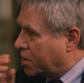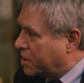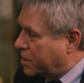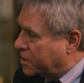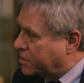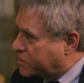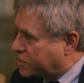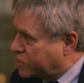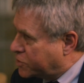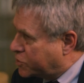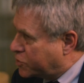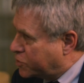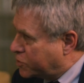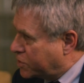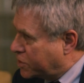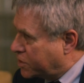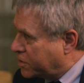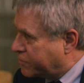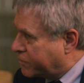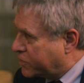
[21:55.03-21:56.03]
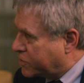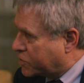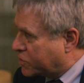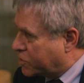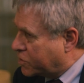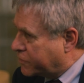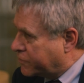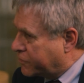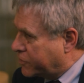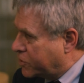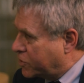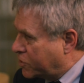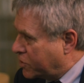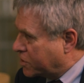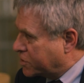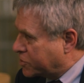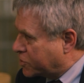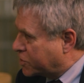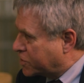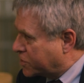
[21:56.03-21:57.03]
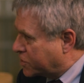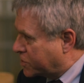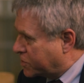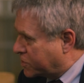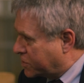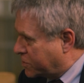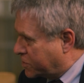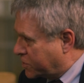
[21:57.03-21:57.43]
it's a duty of the sovereign not just